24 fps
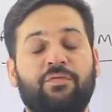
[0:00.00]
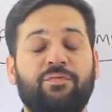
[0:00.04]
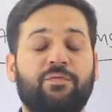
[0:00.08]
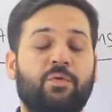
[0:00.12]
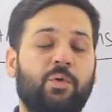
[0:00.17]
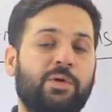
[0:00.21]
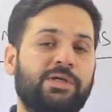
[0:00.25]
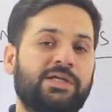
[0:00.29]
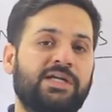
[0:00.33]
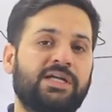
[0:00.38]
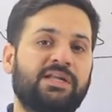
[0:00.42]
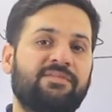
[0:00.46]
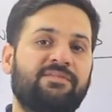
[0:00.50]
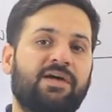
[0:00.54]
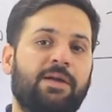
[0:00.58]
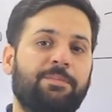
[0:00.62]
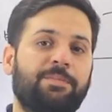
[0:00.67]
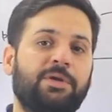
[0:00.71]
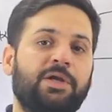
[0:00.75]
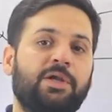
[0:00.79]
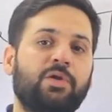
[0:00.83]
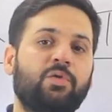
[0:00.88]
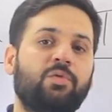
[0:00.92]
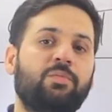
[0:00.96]
Quantitative
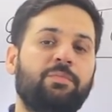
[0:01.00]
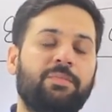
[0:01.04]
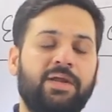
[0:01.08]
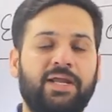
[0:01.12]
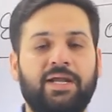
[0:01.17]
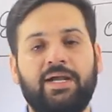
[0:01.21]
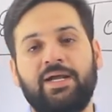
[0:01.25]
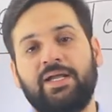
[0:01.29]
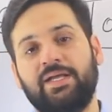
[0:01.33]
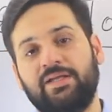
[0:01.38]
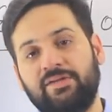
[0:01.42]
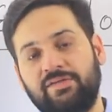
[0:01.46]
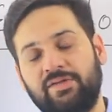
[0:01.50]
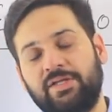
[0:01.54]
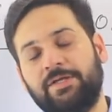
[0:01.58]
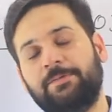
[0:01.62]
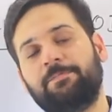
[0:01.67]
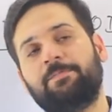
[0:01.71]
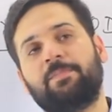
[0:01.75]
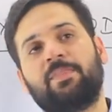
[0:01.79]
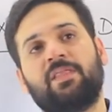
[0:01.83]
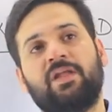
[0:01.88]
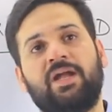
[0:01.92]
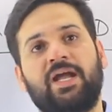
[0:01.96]
Aptitude Made
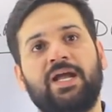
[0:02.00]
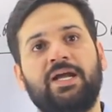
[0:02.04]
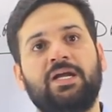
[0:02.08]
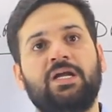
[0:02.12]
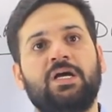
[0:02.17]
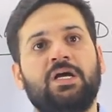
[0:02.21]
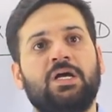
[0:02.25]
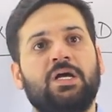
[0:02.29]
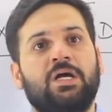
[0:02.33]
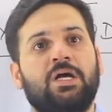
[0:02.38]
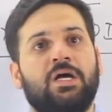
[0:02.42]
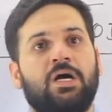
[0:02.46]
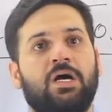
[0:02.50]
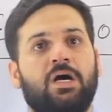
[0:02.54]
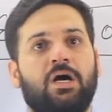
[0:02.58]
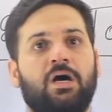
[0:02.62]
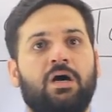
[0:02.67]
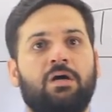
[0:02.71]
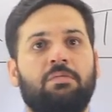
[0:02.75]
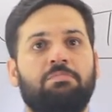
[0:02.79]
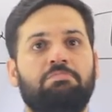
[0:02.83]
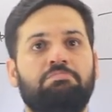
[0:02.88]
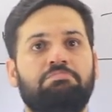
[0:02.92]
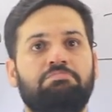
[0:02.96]
Easy, right?
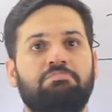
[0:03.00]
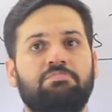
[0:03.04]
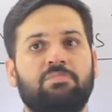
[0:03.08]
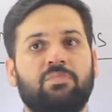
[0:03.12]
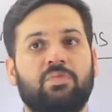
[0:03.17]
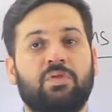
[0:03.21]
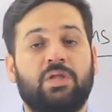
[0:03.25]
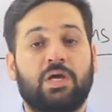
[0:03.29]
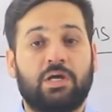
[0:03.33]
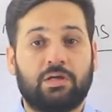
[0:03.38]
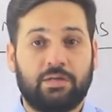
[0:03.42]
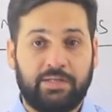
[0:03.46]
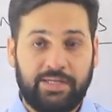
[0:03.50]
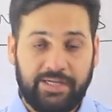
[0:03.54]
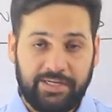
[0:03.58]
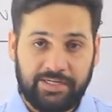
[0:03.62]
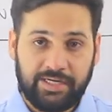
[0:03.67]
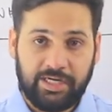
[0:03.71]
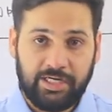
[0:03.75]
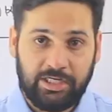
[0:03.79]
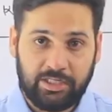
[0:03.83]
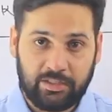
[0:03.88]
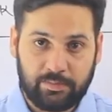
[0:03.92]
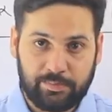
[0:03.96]
The
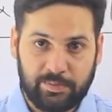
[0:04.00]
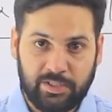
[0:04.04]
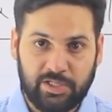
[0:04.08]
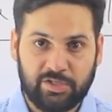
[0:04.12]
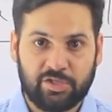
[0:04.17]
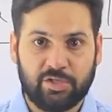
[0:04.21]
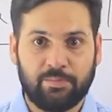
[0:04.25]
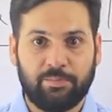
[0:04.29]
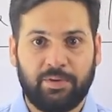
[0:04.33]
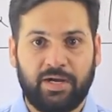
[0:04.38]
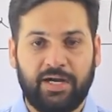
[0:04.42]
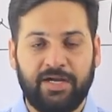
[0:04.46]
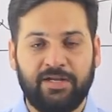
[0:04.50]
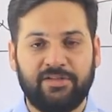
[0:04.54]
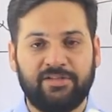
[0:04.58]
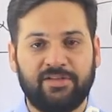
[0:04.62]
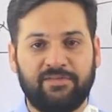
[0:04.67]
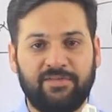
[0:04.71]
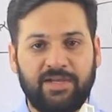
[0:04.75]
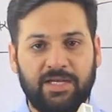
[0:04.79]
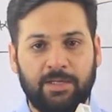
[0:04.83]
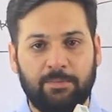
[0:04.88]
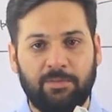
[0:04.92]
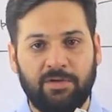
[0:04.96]
data interpretation part is
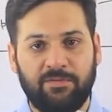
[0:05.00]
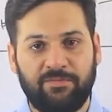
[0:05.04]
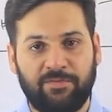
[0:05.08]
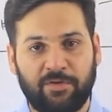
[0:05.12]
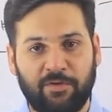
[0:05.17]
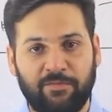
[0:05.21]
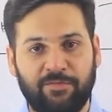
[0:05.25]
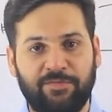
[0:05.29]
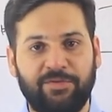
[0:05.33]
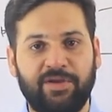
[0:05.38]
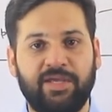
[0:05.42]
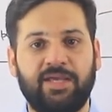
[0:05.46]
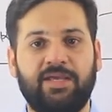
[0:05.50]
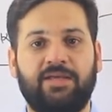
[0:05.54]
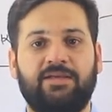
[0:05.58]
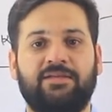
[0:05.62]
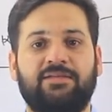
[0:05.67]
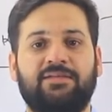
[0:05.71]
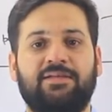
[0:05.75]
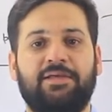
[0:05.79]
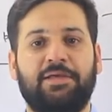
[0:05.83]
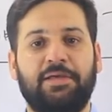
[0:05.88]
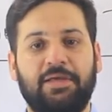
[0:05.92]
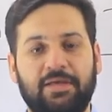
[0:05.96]
available for
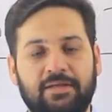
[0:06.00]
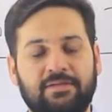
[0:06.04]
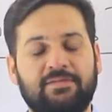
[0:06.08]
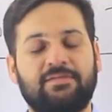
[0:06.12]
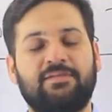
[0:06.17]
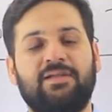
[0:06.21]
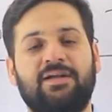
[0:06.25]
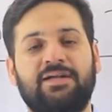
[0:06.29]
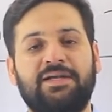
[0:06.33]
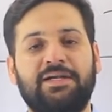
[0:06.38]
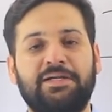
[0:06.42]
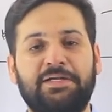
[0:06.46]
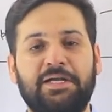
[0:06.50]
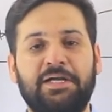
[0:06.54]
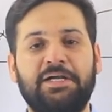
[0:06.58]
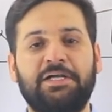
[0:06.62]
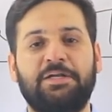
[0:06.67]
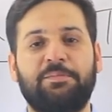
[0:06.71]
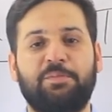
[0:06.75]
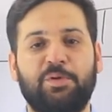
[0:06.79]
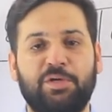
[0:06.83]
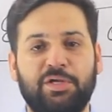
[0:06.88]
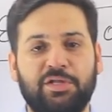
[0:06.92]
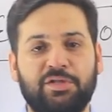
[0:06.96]
free. Yes, the data
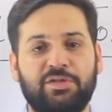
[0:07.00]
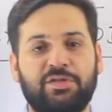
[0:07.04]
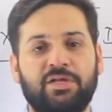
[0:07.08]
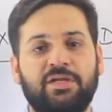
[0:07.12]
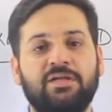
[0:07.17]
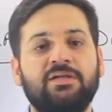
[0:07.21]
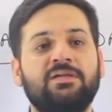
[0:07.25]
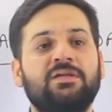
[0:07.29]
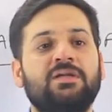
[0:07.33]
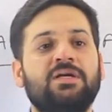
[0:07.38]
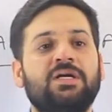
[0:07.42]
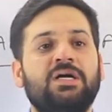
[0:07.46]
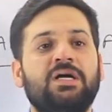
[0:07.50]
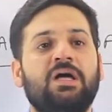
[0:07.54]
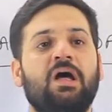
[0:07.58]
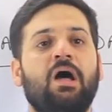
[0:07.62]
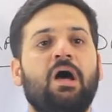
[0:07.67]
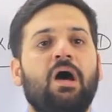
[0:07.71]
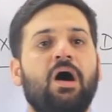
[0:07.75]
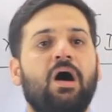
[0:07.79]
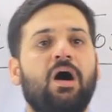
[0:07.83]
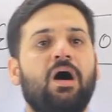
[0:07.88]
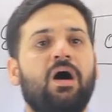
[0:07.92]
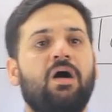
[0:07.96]
interpretation
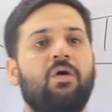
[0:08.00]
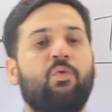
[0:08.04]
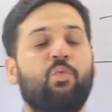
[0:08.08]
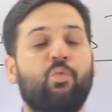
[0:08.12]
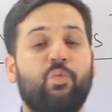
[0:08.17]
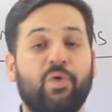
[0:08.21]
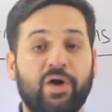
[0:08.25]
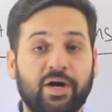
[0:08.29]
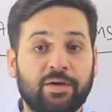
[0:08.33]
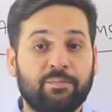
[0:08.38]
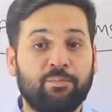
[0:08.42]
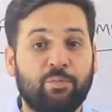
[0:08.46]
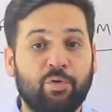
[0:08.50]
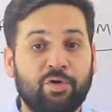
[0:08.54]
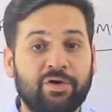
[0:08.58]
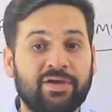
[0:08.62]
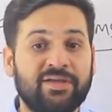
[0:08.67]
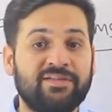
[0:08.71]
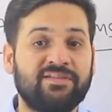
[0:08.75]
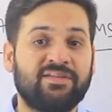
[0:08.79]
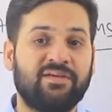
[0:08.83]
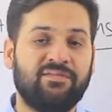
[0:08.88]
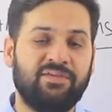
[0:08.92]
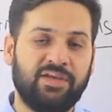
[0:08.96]
workbook
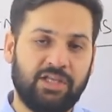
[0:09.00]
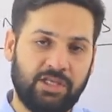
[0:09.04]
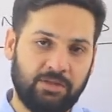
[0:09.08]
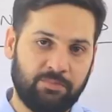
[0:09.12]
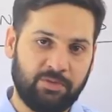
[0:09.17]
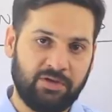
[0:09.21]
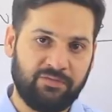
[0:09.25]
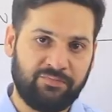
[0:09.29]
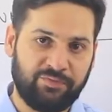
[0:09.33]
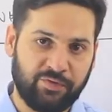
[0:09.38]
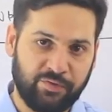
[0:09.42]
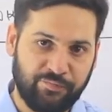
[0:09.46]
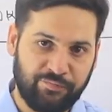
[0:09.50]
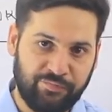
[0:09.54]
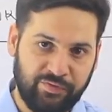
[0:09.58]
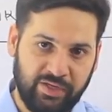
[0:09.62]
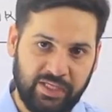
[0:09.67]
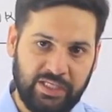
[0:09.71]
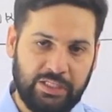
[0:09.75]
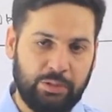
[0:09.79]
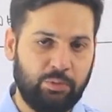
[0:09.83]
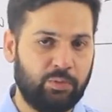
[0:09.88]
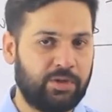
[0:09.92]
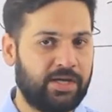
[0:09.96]
is available for
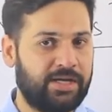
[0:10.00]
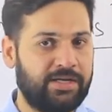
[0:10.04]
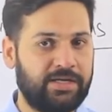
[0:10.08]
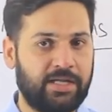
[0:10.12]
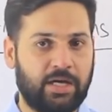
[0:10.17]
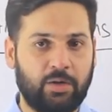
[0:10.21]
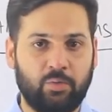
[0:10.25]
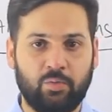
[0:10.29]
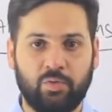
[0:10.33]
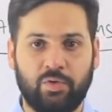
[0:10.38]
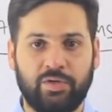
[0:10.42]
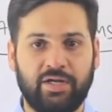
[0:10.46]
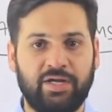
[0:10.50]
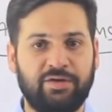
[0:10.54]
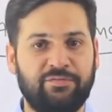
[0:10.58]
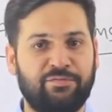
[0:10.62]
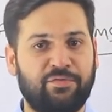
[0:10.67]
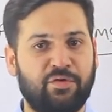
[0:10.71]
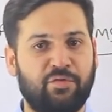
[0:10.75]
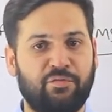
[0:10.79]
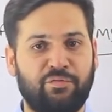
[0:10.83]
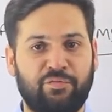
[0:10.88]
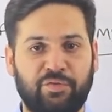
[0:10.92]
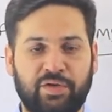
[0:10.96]
free. You can download it
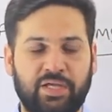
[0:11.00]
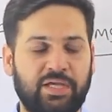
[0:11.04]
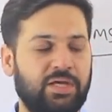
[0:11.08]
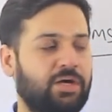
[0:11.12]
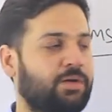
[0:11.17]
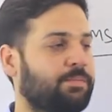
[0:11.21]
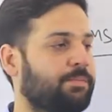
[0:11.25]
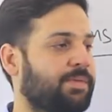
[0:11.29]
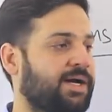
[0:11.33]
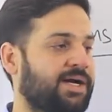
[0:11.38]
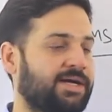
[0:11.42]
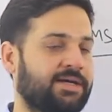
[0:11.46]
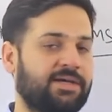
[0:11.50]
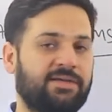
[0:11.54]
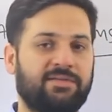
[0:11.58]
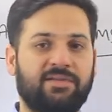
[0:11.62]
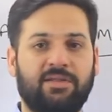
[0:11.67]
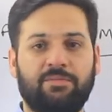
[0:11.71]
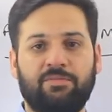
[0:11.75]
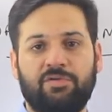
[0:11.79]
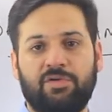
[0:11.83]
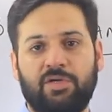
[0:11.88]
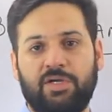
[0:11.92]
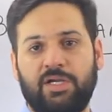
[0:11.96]
for free on
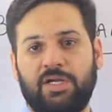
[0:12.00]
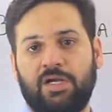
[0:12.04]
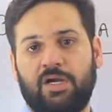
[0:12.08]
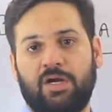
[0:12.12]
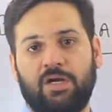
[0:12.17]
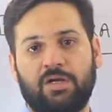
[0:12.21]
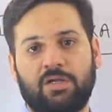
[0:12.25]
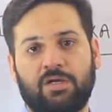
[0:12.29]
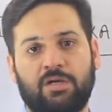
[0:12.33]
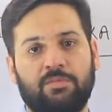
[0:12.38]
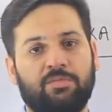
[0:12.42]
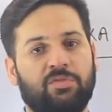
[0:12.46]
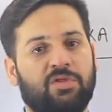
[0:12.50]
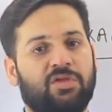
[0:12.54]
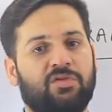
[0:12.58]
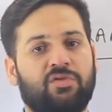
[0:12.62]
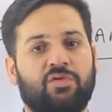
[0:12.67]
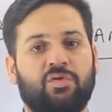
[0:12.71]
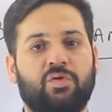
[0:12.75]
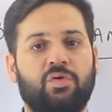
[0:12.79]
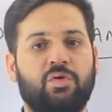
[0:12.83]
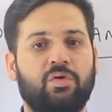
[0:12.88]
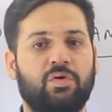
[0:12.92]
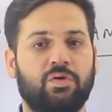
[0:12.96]
BankExamsToday.com.
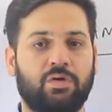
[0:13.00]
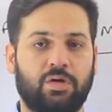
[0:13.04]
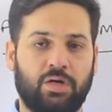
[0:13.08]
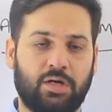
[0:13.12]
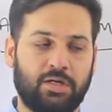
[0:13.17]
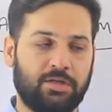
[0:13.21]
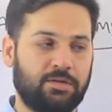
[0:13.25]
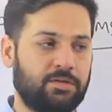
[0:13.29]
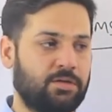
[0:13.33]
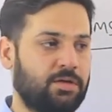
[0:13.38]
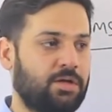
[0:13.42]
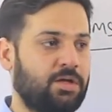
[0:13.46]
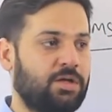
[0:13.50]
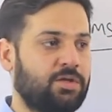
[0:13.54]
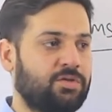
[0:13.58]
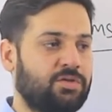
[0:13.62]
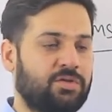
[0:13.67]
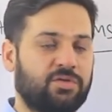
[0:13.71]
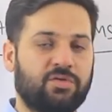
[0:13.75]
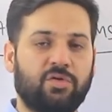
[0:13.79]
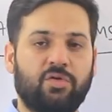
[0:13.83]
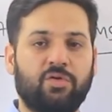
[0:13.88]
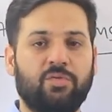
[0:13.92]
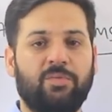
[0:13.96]
Just go
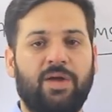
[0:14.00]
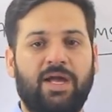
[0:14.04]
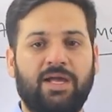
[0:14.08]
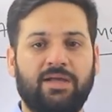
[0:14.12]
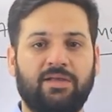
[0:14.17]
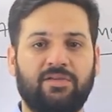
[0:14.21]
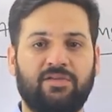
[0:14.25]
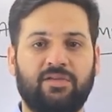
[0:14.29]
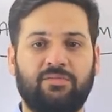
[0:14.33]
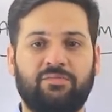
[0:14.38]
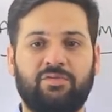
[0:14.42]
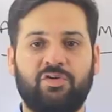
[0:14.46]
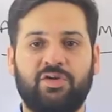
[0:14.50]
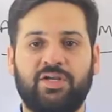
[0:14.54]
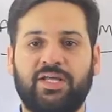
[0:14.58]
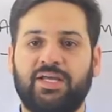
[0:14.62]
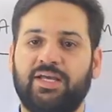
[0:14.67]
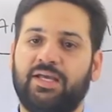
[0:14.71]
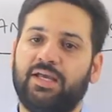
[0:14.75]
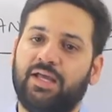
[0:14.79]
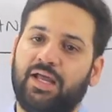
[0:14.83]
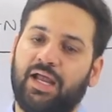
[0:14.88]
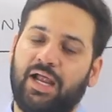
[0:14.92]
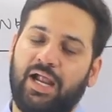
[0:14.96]
to
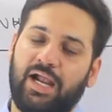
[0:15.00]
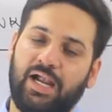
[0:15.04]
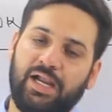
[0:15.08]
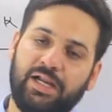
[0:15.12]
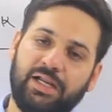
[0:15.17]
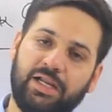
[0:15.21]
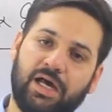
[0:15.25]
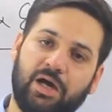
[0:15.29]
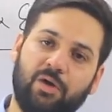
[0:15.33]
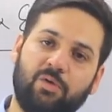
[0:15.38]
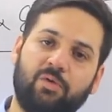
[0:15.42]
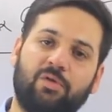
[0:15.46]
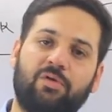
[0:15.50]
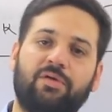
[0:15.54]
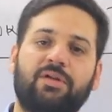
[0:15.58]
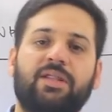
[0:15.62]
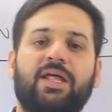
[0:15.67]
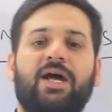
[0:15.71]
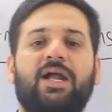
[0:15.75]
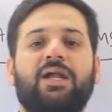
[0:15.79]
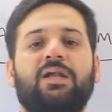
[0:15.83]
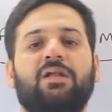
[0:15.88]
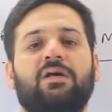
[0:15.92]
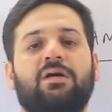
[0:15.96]
BankExamsToday and download
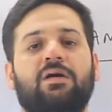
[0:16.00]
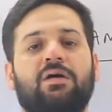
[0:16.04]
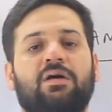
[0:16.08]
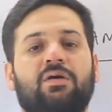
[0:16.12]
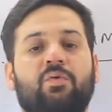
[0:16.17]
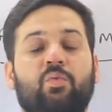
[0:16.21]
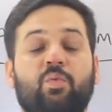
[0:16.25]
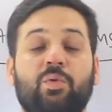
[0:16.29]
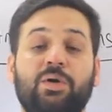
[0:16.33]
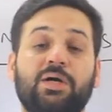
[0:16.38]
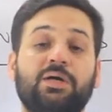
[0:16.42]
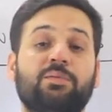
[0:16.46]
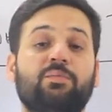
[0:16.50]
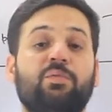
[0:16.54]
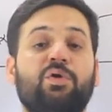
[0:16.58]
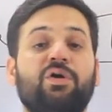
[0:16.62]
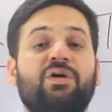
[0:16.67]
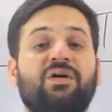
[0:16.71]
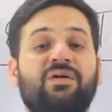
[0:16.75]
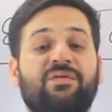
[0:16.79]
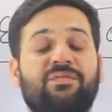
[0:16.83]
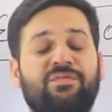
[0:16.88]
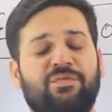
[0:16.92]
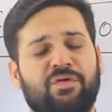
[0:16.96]
that
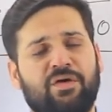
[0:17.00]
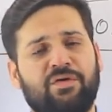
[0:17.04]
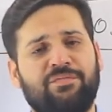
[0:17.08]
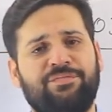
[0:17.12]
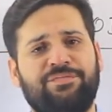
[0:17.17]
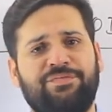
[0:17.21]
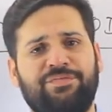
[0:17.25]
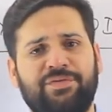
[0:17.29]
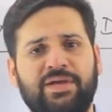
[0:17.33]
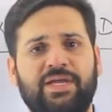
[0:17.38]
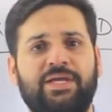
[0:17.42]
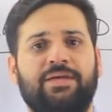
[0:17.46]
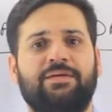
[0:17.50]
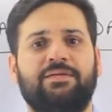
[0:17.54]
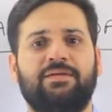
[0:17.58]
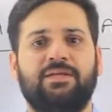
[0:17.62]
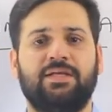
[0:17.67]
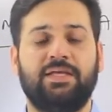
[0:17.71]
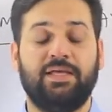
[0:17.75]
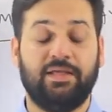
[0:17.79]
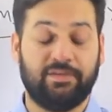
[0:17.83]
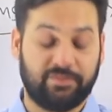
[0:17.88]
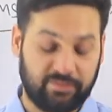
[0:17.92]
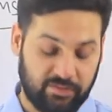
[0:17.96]
workbook for free.
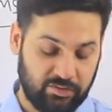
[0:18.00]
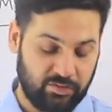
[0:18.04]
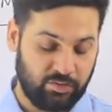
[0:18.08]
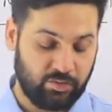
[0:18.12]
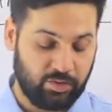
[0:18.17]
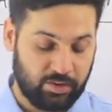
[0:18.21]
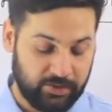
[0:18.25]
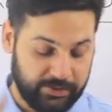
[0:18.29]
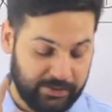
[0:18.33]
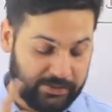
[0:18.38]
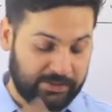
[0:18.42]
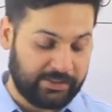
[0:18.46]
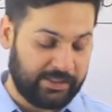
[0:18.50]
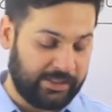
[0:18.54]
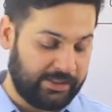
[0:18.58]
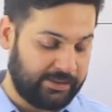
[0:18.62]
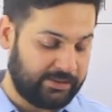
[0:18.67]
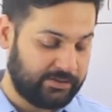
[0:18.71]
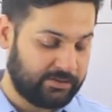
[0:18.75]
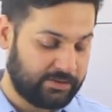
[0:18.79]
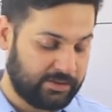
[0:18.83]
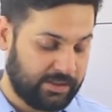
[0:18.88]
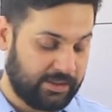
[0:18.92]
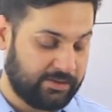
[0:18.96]
Yes, you heard it right.
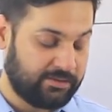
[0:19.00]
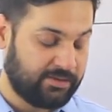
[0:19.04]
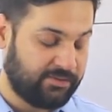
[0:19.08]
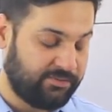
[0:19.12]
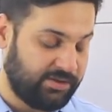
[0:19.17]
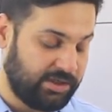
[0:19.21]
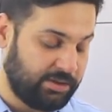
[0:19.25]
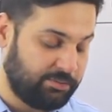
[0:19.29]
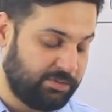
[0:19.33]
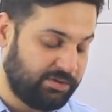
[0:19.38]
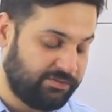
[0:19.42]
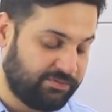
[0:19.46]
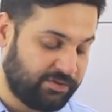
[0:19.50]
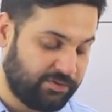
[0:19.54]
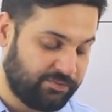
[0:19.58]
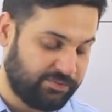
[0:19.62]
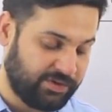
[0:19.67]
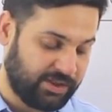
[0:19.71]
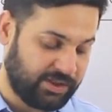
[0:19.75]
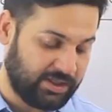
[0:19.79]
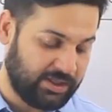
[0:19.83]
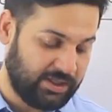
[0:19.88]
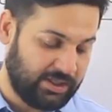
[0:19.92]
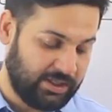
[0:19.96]
That's available for
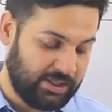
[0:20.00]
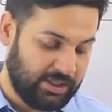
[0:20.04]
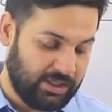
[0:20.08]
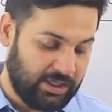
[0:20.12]
free.